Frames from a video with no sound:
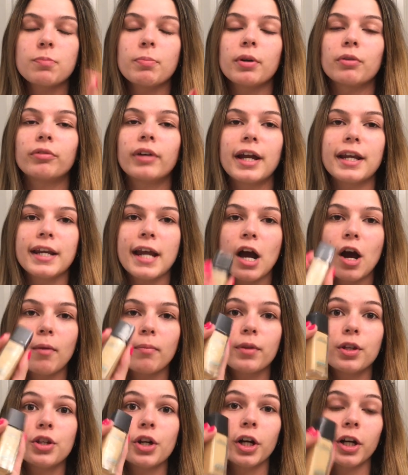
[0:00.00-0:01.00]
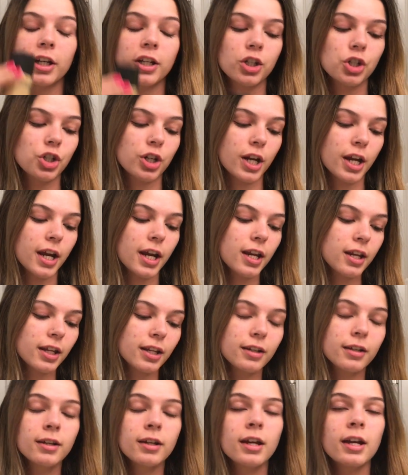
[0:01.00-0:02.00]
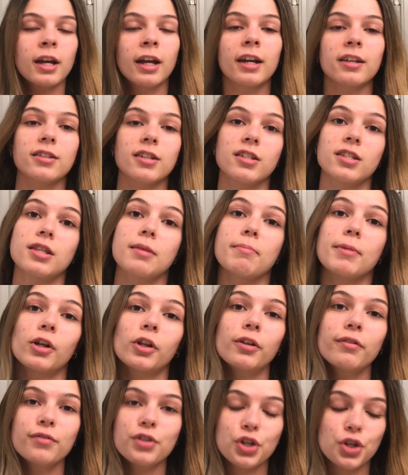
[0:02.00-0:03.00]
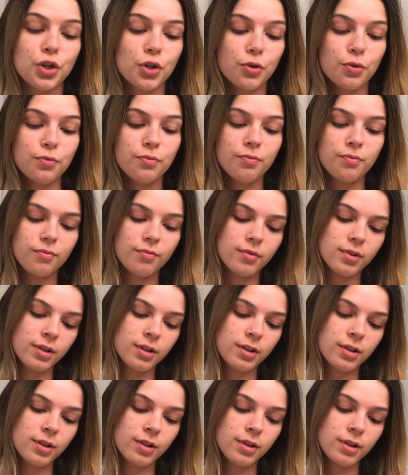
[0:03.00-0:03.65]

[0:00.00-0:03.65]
but right now I'm the darkest shade because it's the middle of June.